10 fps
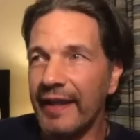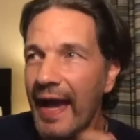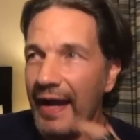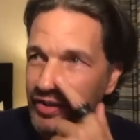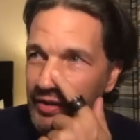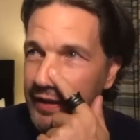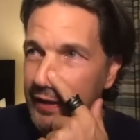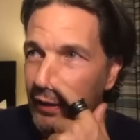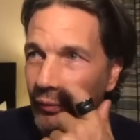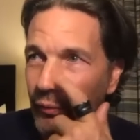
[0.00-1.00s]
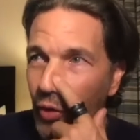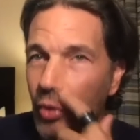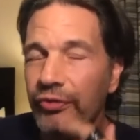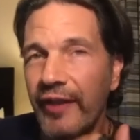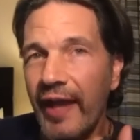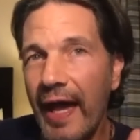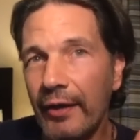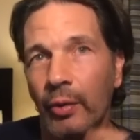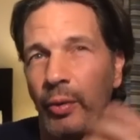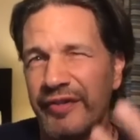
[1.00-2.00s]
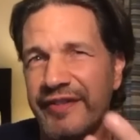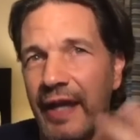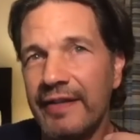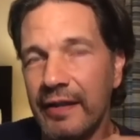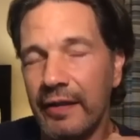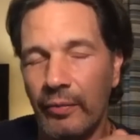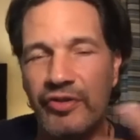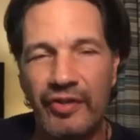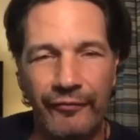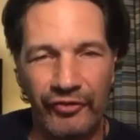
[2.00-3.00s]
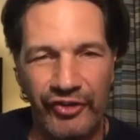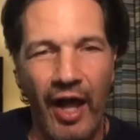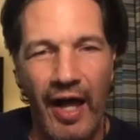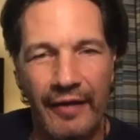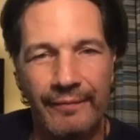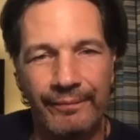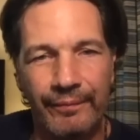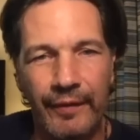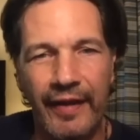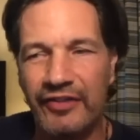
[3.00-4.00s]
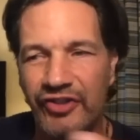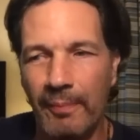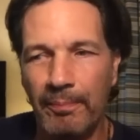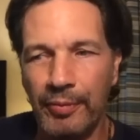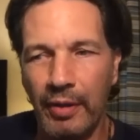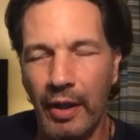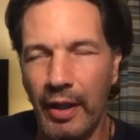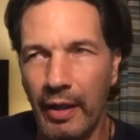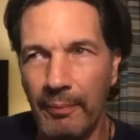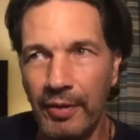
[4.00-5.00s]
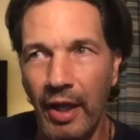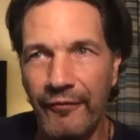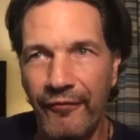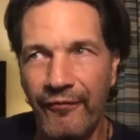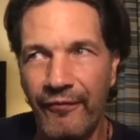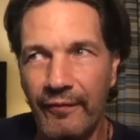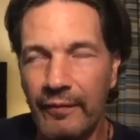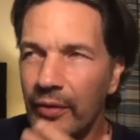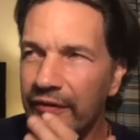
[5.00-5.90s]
actually wrote that, or were intending it originally for Don. They had done Blood, what did